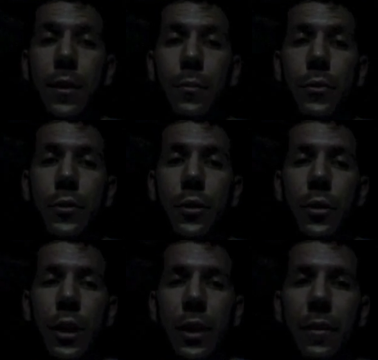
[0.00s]

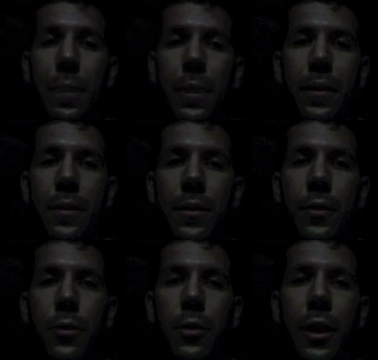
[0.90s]
So
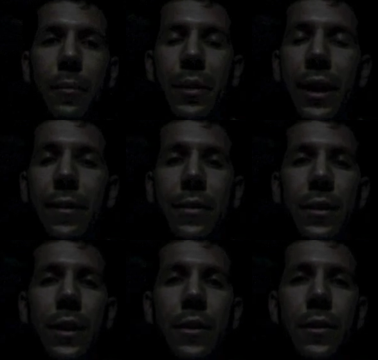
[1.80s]
I'm not
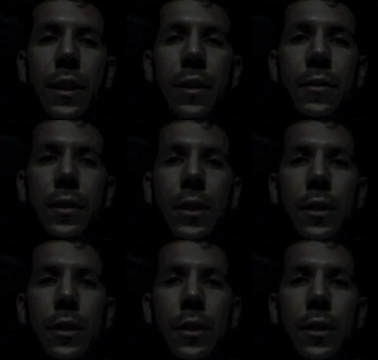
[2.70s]
saying that